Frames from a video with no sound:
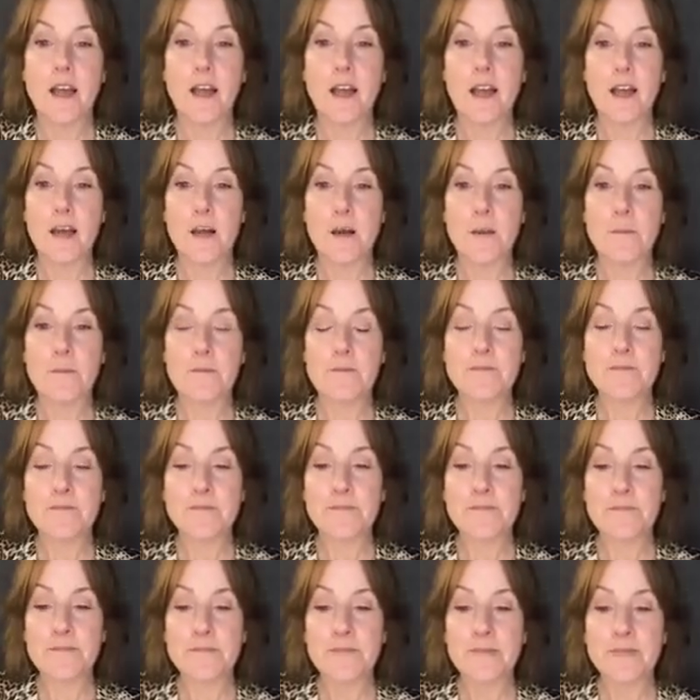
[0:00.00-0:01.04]
Good
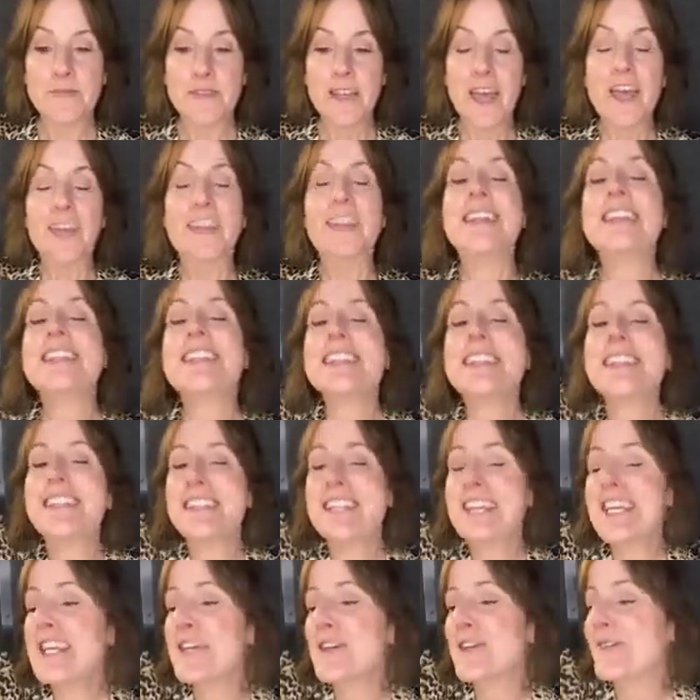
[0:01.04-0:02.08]
to
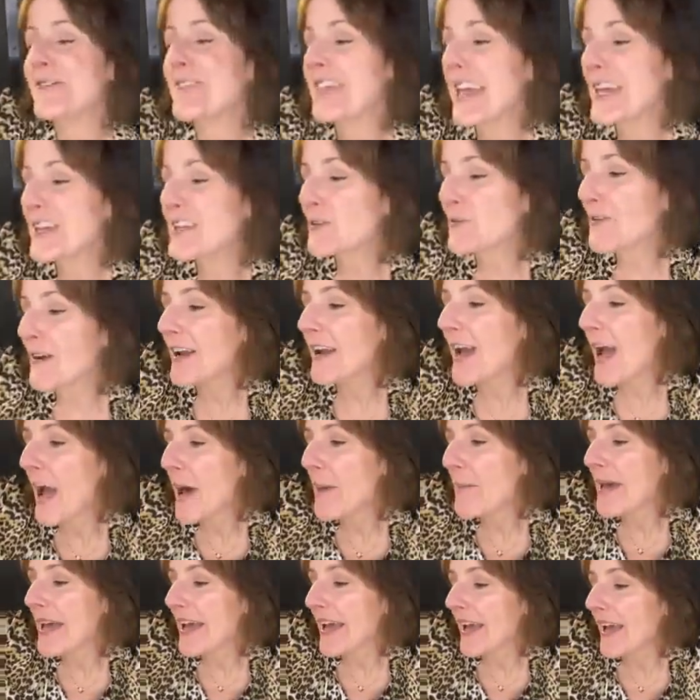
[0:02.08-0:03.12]
see you. Thanks for
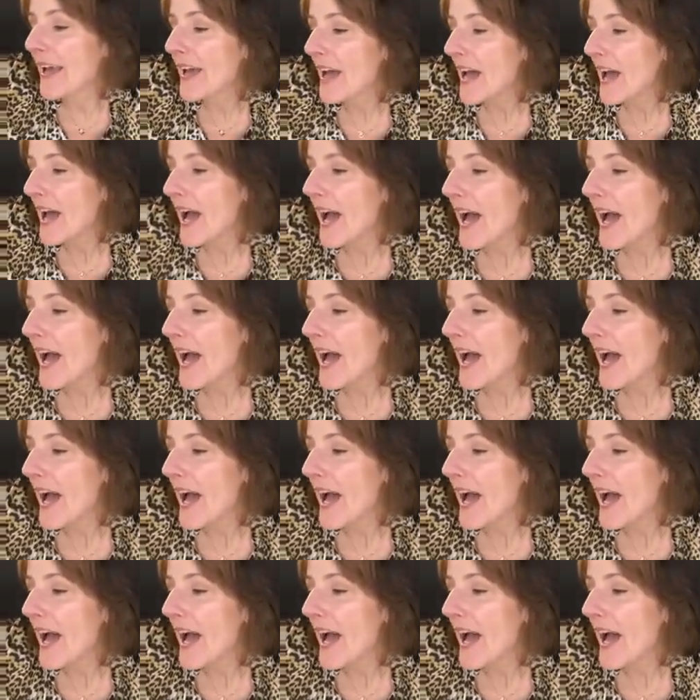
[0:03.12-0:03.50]
coming.